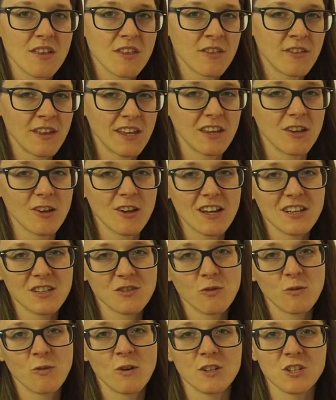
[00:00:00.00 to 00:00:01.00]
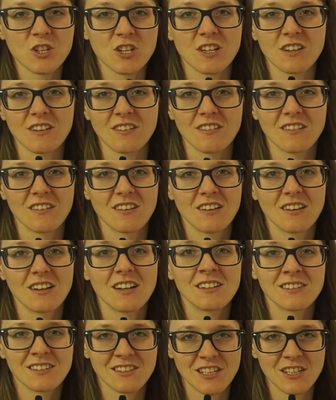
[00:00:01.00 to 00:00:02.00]
Thank you guys for watching
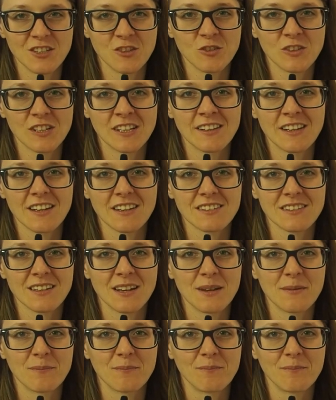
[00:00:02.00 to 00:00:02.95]
and stay tuned till next time.